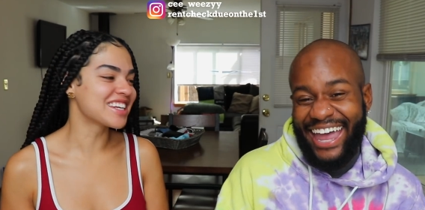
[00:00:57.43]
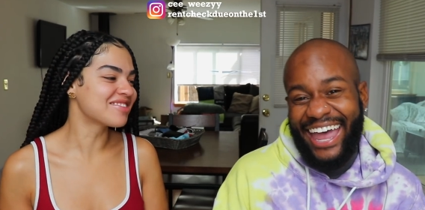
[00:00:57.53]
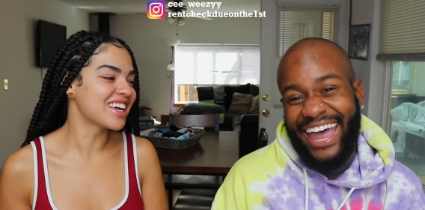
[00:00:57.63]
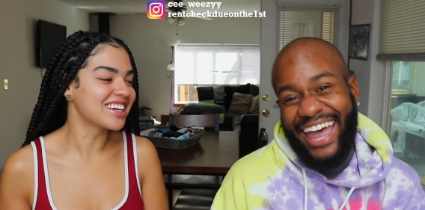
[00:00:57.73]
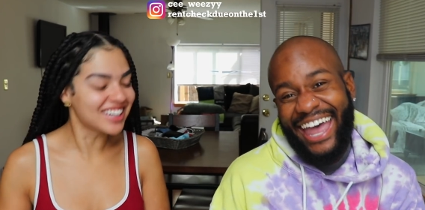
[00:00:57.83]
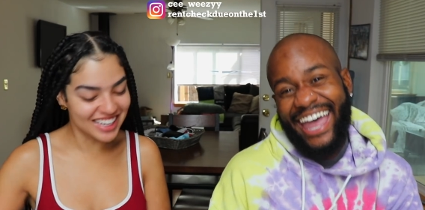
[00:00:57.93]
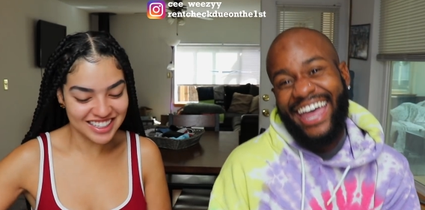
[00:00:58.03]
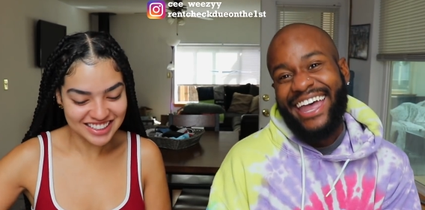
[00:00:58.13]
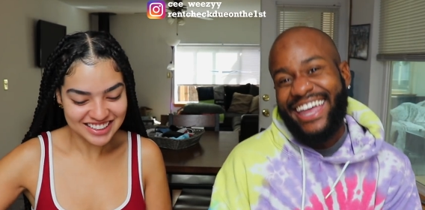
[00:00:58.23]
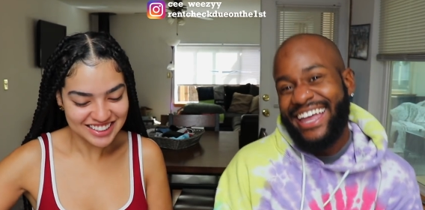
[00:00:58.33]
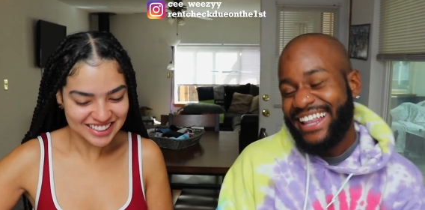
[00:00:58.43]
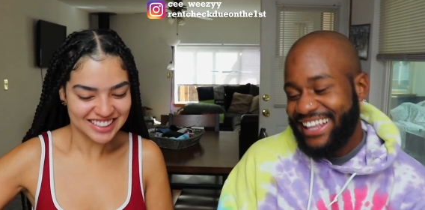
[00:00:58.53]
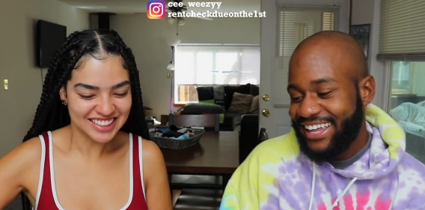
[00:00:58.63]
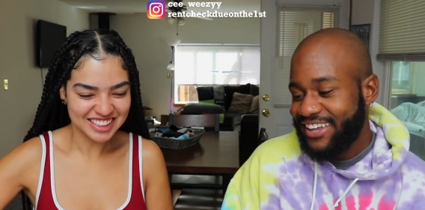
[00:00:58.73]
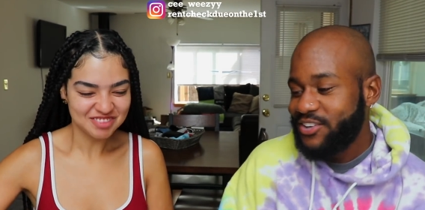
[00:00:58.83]
Speaker 1: if they
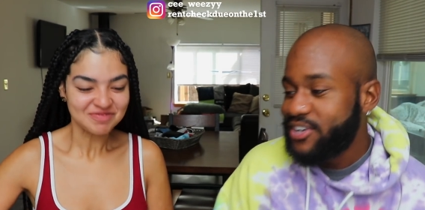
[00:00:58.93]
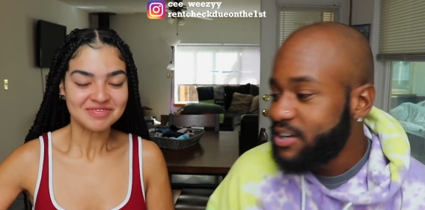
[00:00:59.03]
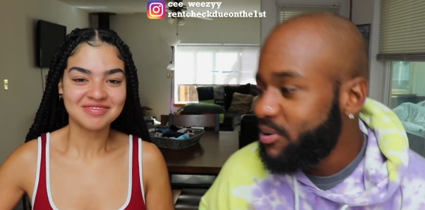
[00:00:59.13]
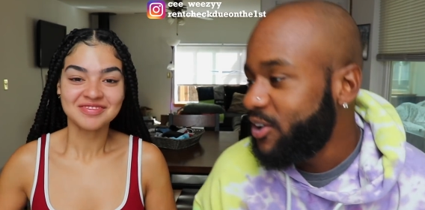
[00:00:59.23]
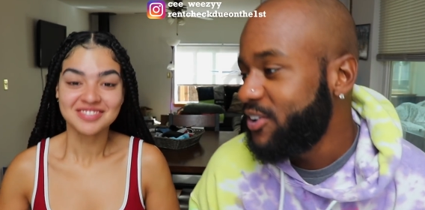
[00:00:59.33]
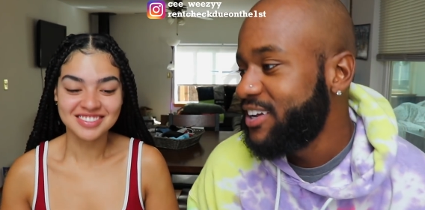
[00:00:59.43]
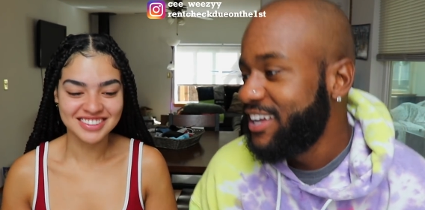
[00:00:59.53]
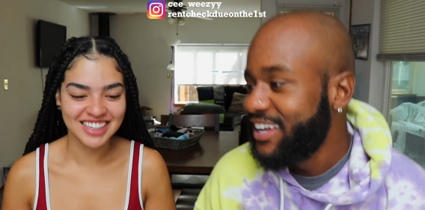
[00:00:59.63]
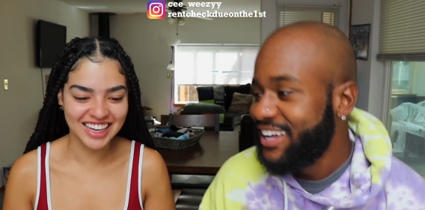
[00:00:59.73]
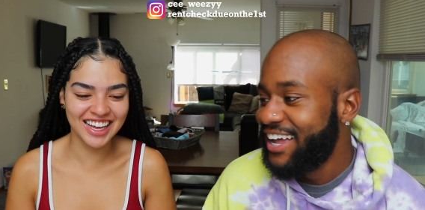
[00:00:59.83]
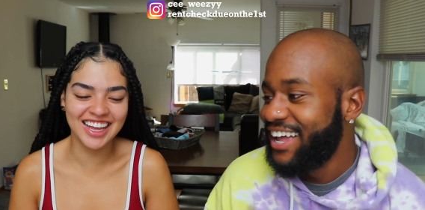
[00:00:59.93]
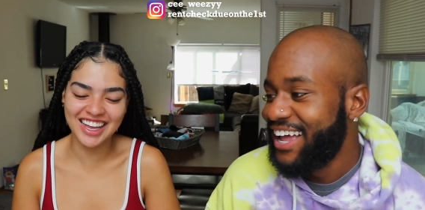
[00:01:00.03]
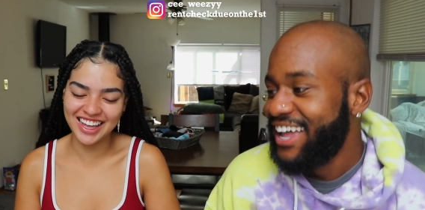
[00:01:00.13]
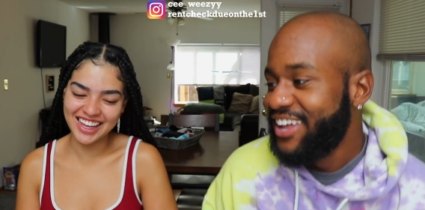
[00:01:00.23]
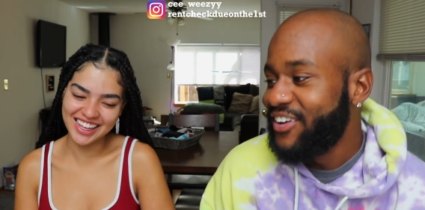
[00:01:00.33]
Speaker 2: good. You good, bro?
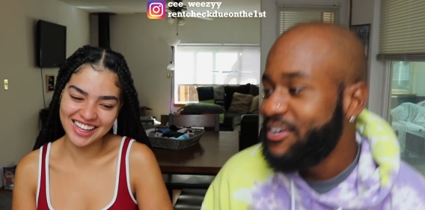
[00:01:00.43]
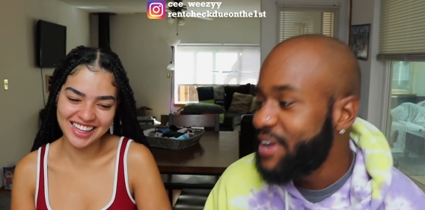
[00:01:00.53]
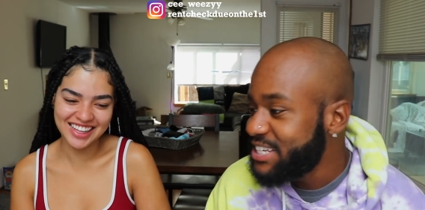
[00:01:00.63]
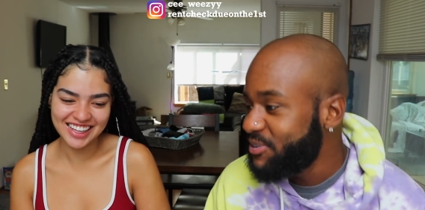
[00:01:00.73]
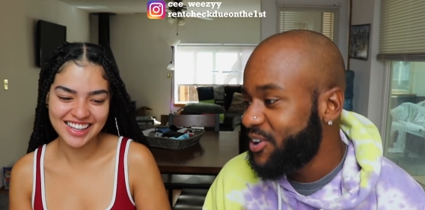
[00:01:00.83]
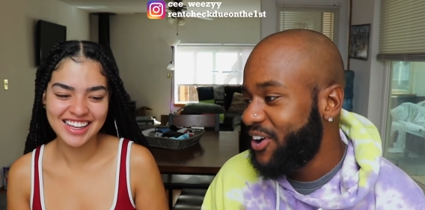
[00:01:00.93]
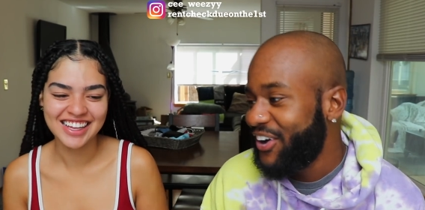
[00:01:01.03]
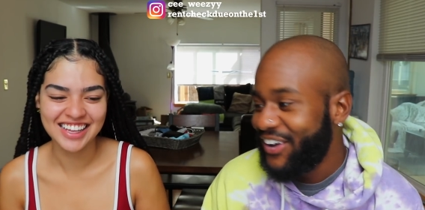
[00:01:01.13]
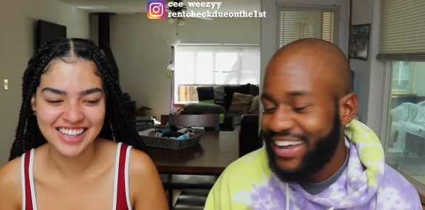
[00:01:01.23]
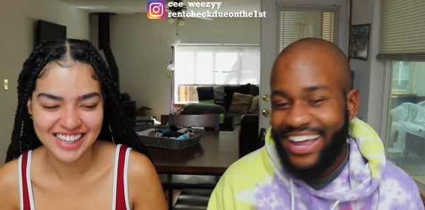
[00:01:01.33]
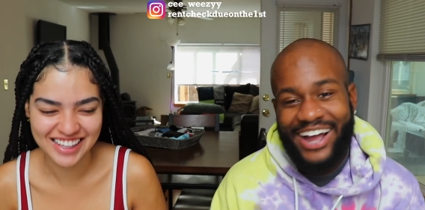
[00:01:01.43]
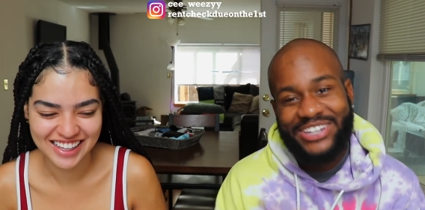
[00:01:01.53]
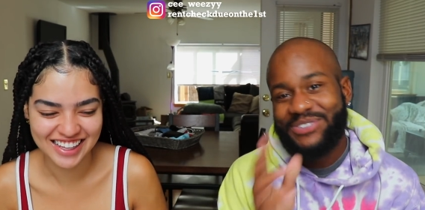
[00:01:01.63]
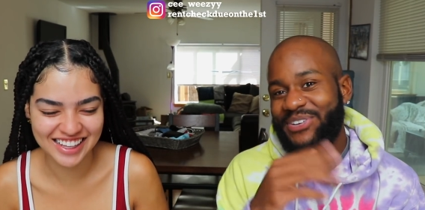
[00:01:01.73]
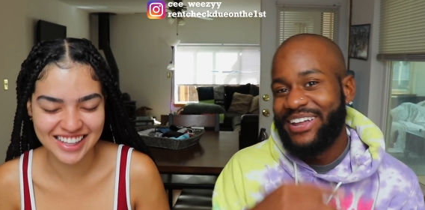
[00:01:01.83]
yeah, has my car. I'm
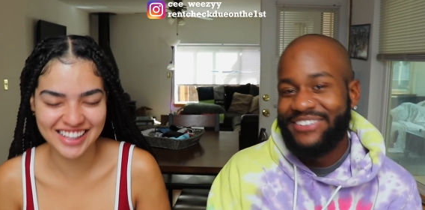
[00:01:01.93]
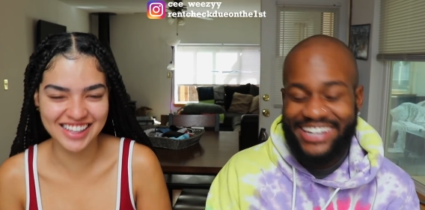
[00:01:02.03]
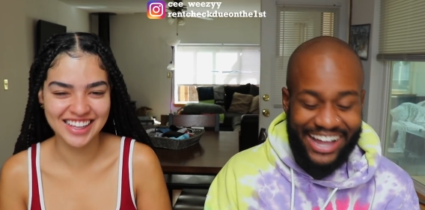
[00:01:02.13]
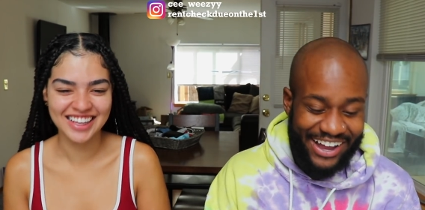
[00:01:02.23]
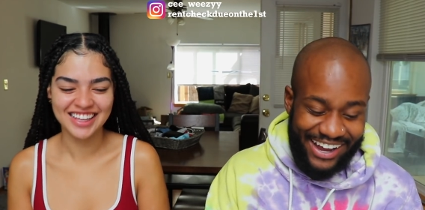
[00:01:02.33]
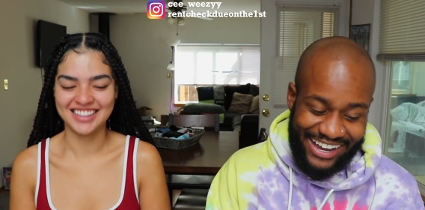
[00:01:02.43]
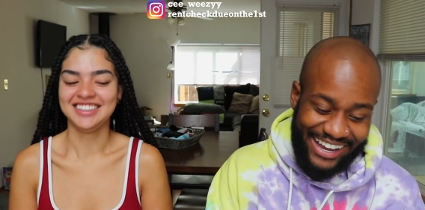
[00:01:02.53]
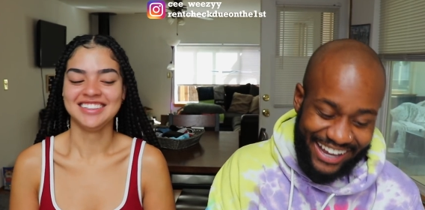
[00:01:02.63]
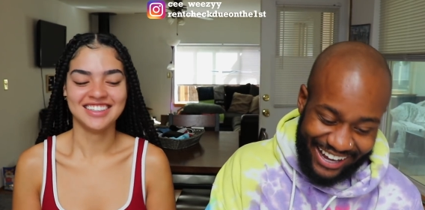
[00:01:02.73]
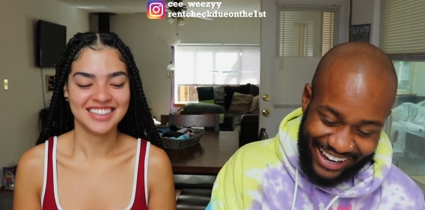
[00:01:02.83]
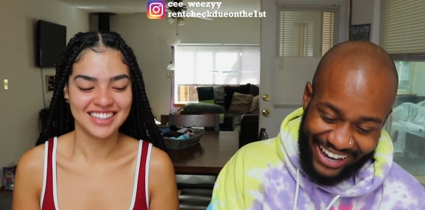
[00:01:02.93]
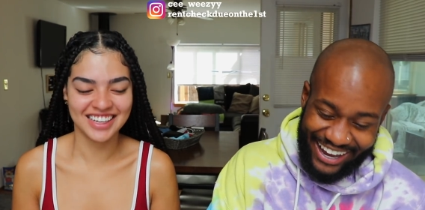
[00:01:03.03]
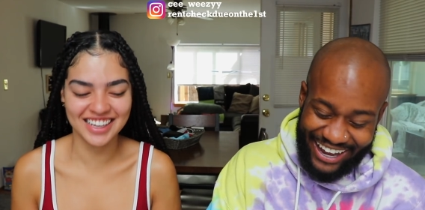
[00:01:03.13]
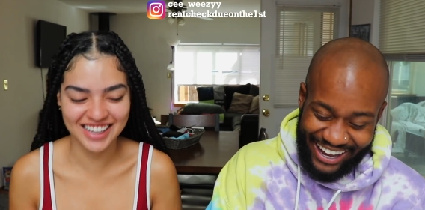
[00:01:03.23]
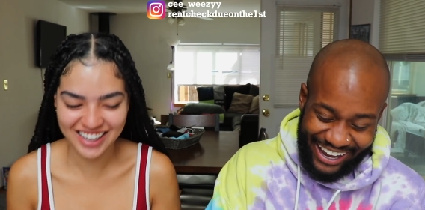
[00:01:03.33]
just playing with y'all. oh,
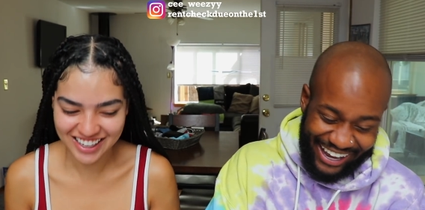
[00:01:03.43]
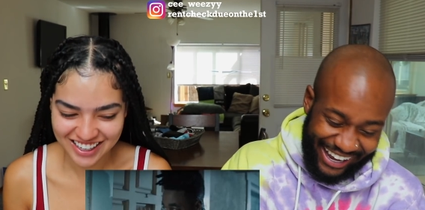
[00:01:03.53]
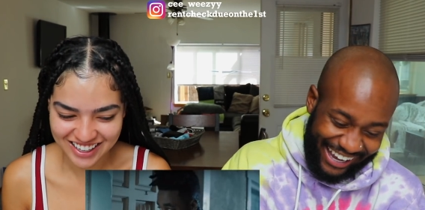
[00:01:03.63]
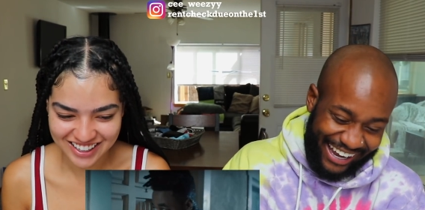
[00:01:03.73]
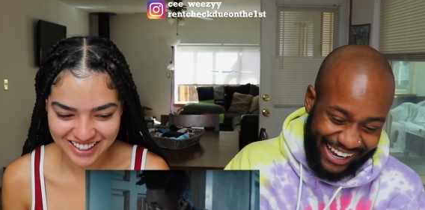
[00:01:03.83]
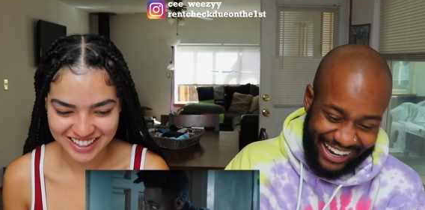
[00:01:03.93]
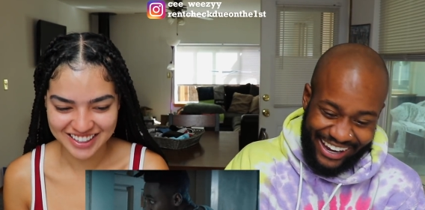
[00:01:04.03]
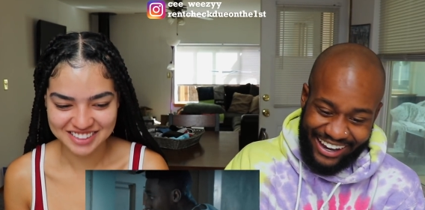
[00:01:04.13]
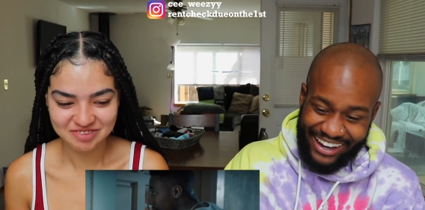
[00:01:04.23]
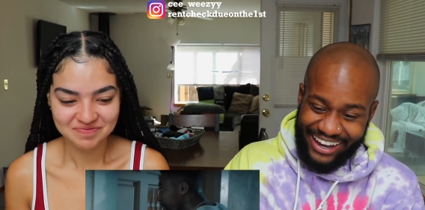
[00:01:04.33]
man.